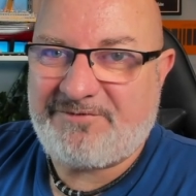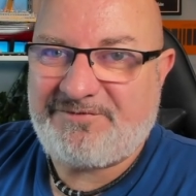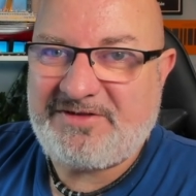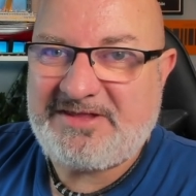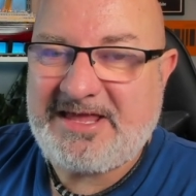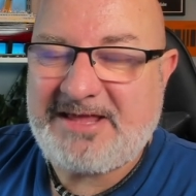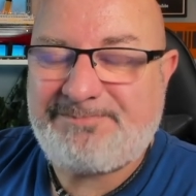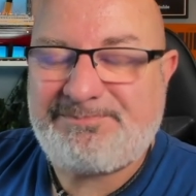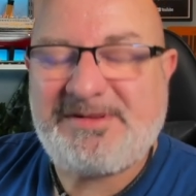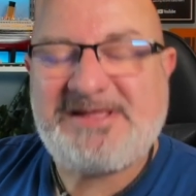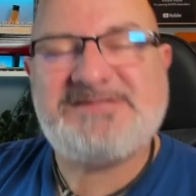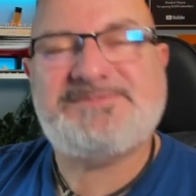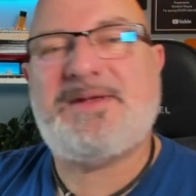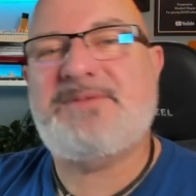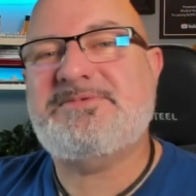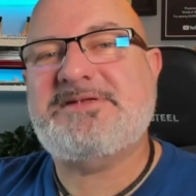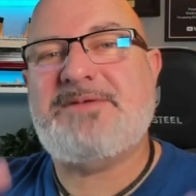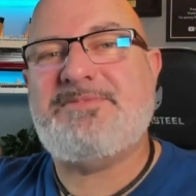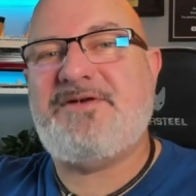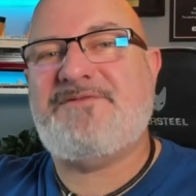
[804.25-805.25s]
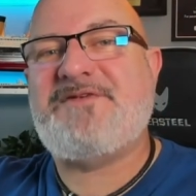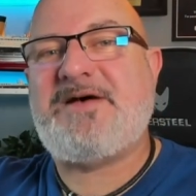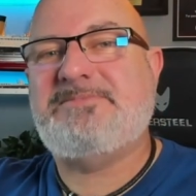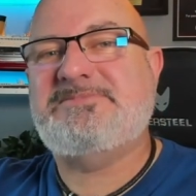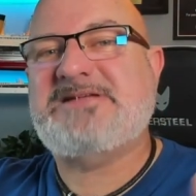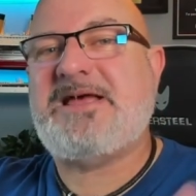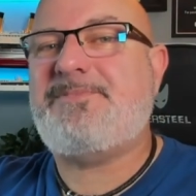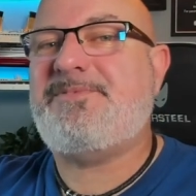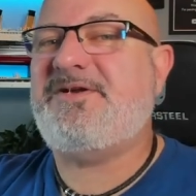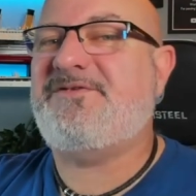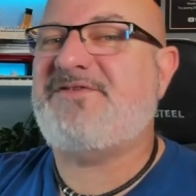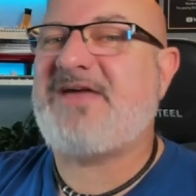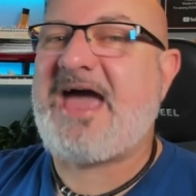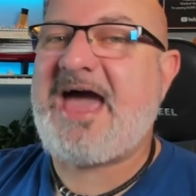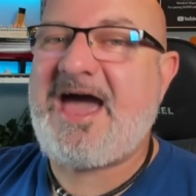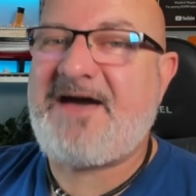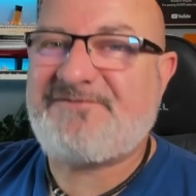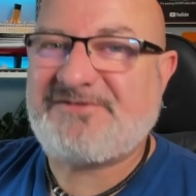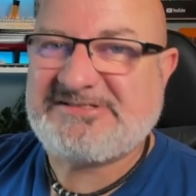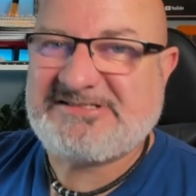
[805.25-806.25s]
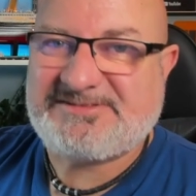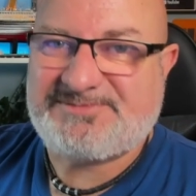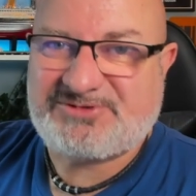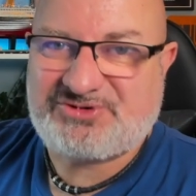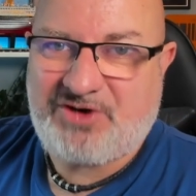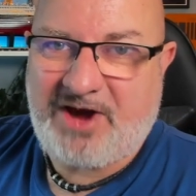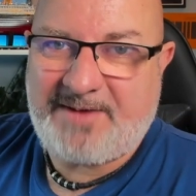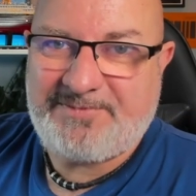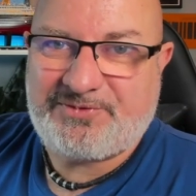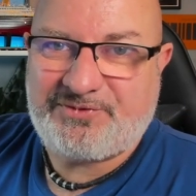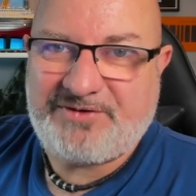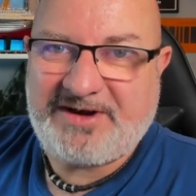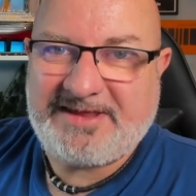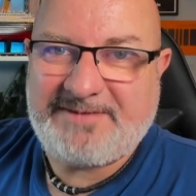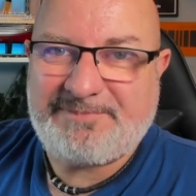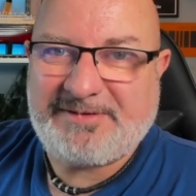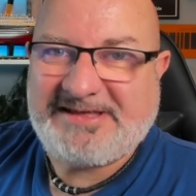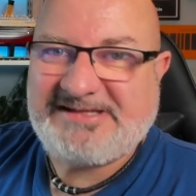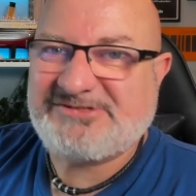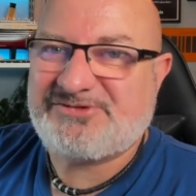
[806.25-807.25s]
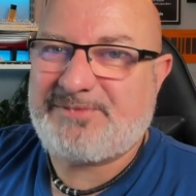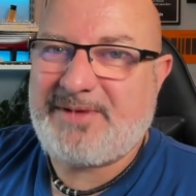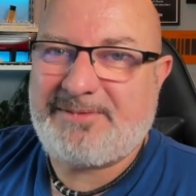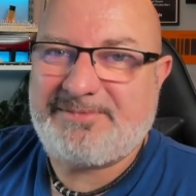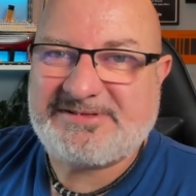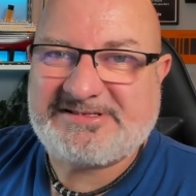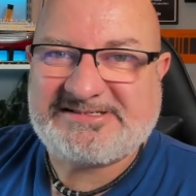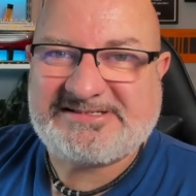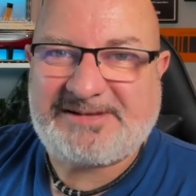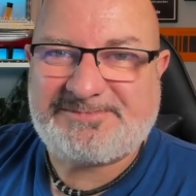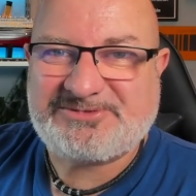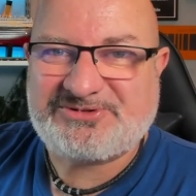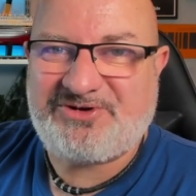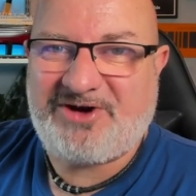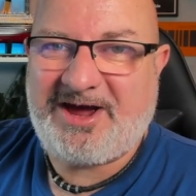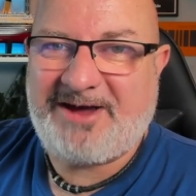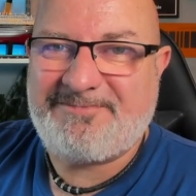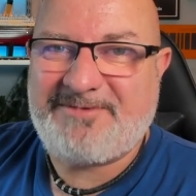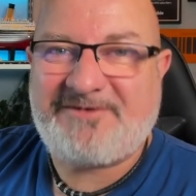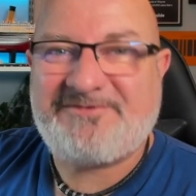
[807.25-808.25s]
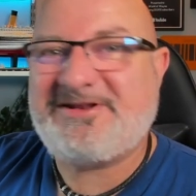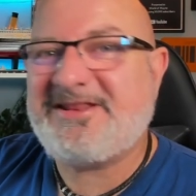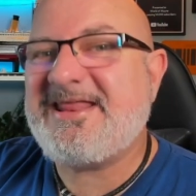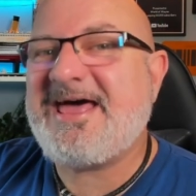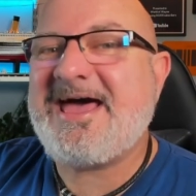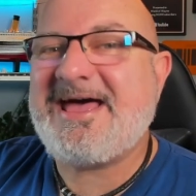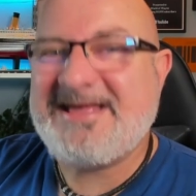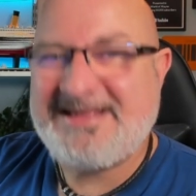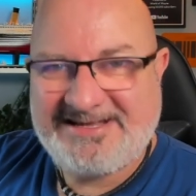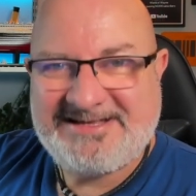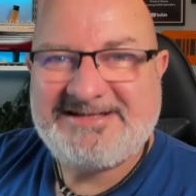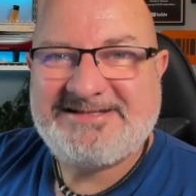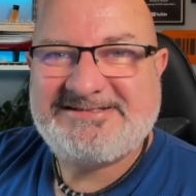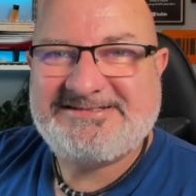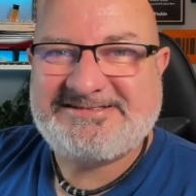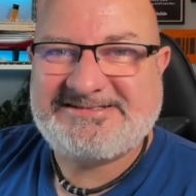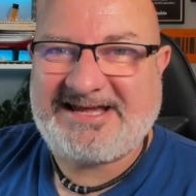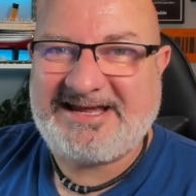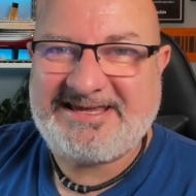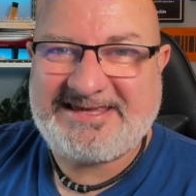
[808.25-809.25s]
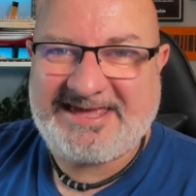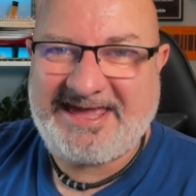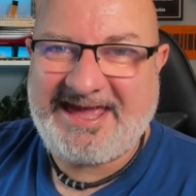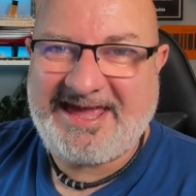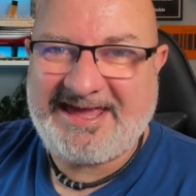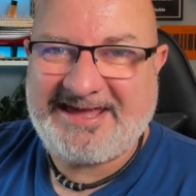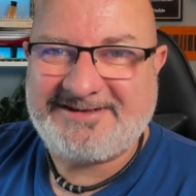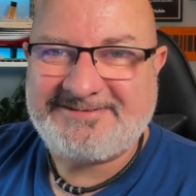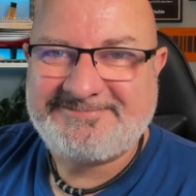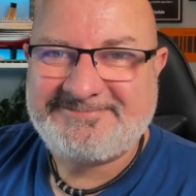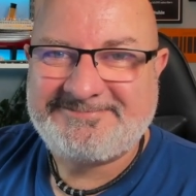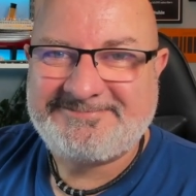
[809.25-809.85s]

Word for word: If you did, please remember to give me a thumbs up, and if you haven't subscribed already, please remember to subscribe. Other than that, take care.